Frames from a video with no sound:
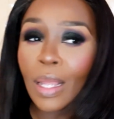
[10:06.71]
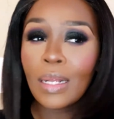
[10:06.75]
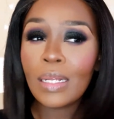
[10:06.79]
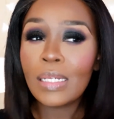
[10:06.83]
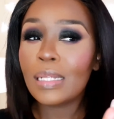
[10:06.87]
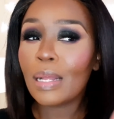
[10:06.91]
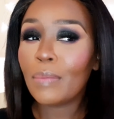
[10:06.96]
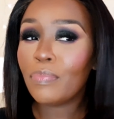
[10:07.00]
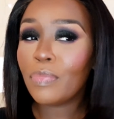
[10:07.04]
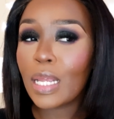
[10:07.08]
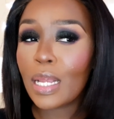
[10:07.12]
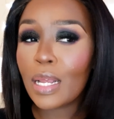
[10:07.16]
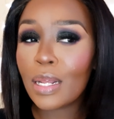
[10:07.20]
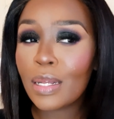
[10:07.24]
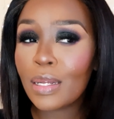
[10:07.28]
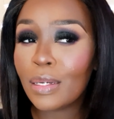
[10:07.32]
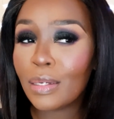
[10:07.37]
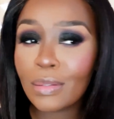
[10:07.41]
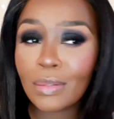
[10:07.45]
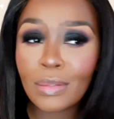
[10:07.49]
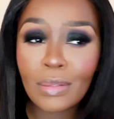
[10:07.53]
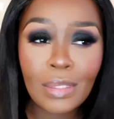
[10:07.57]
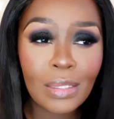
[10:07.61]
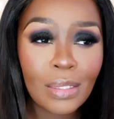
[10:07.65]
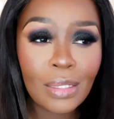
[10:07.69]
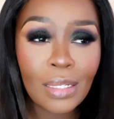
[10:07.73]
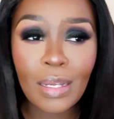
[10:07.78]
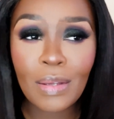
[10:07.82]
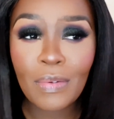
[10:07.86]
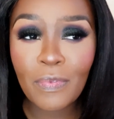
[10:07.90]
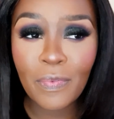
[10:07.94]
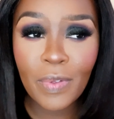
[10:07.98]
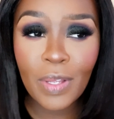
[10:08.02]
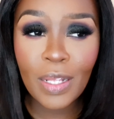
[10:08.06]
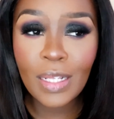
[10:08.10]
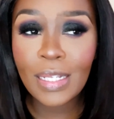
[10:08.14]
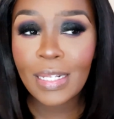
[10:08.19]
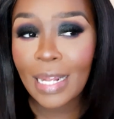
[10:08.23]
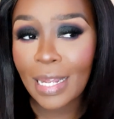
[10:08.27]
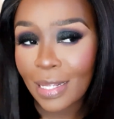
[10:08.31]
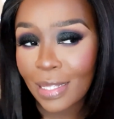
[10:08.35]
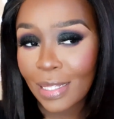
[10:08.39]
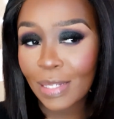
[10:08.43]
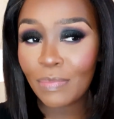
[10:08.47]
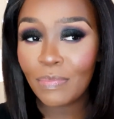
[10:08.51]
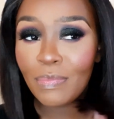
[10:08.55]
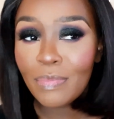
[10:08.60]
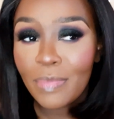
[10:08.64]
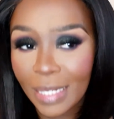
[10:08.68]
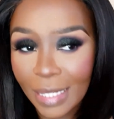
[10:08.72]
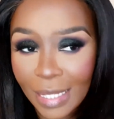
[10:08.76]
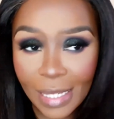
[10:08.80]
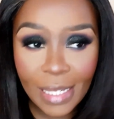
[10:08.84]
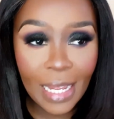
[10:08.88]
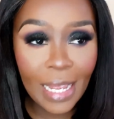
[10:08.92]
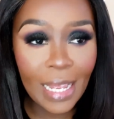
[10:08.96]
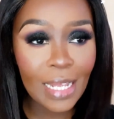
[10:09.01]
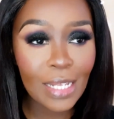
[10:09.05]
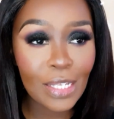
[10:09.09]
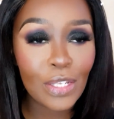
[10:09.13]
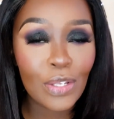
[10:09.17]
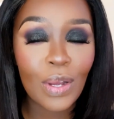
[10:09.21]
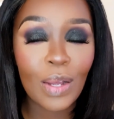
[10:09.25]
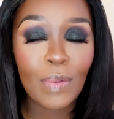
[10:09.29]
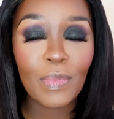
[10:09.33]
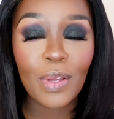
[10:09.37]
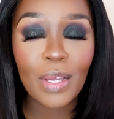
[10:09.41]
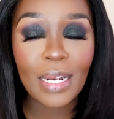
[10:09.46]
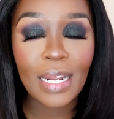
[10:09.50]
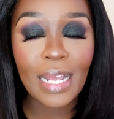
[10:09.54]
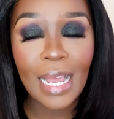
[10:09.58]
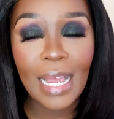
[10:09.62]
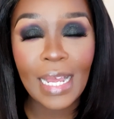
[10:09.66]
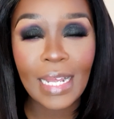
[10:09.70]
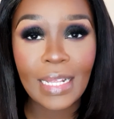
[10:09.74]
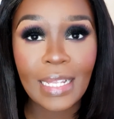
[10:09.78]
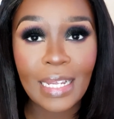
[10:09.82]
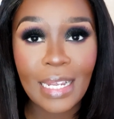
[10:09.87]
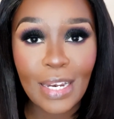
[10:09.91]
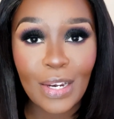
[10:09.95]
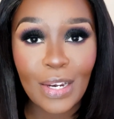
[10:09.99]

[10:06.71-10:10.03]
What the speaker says: something feels like it's missing, so I'm gonna add the